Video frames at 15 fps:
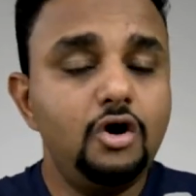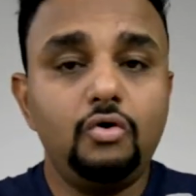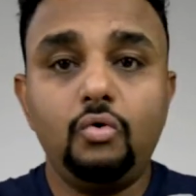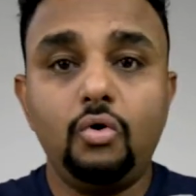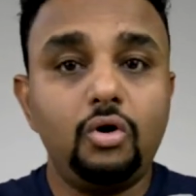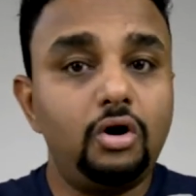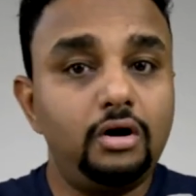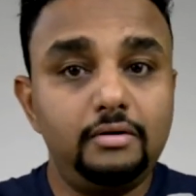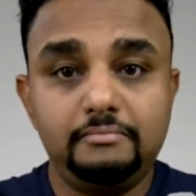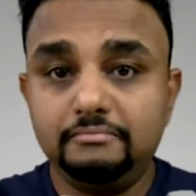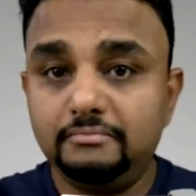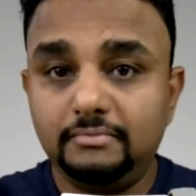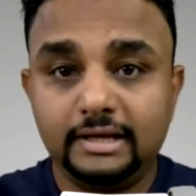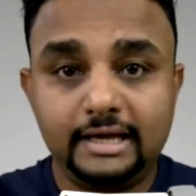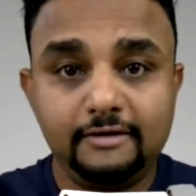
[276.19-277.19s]
Or
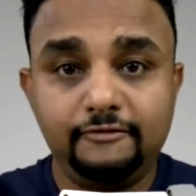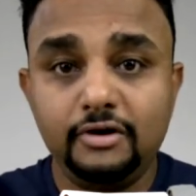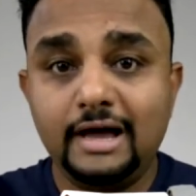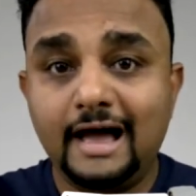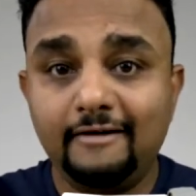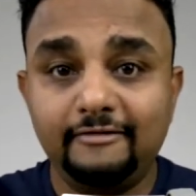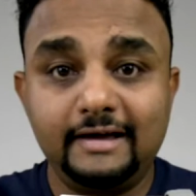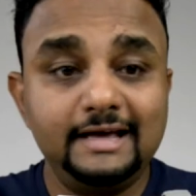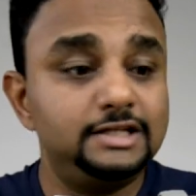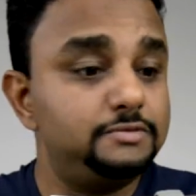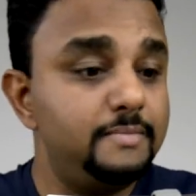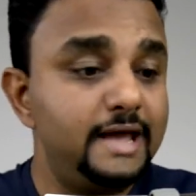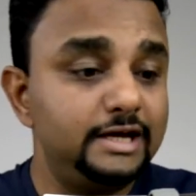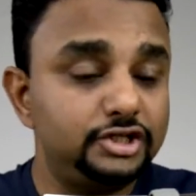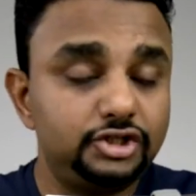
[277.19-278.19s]
like if you have kids,
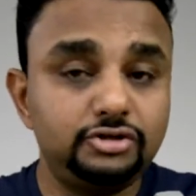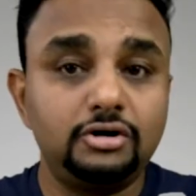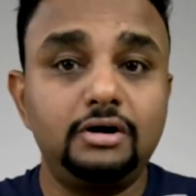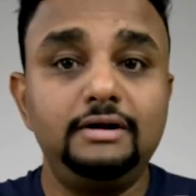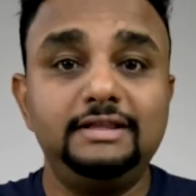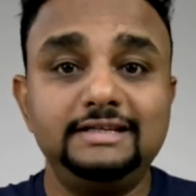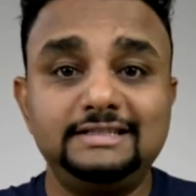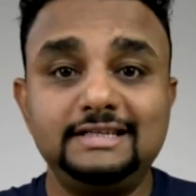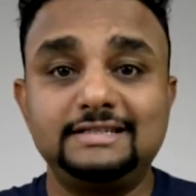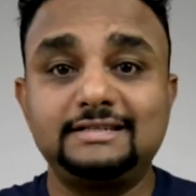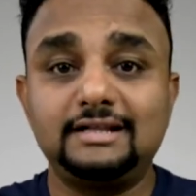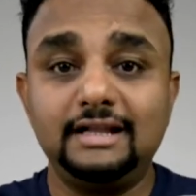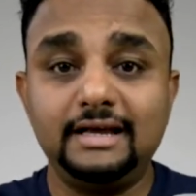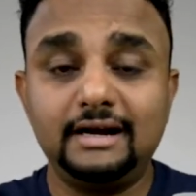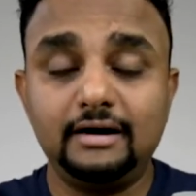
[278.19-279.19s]
make sure this is
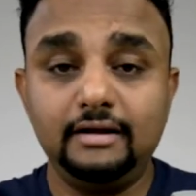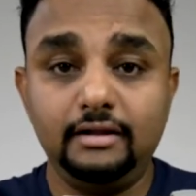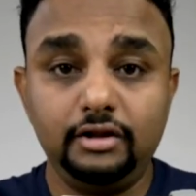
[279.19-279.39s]
clear.